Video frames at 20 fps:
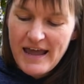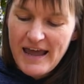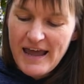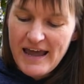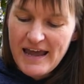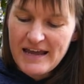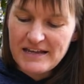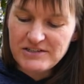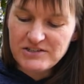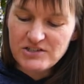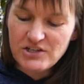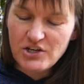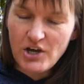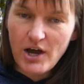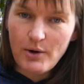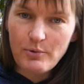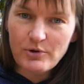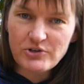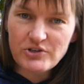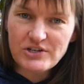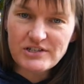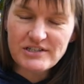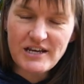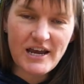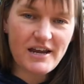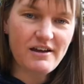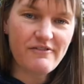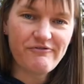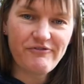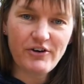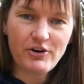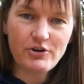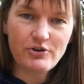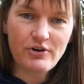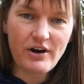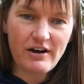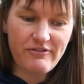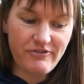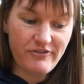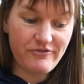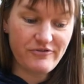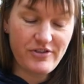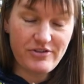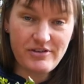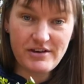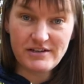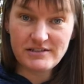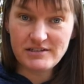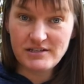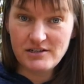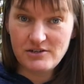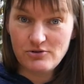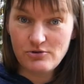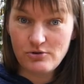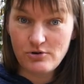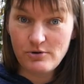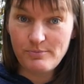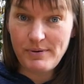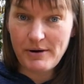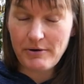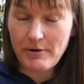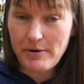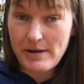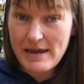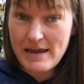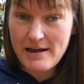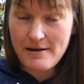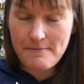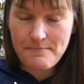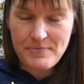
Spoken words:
And I want you to take a photograph of the things that you're burying,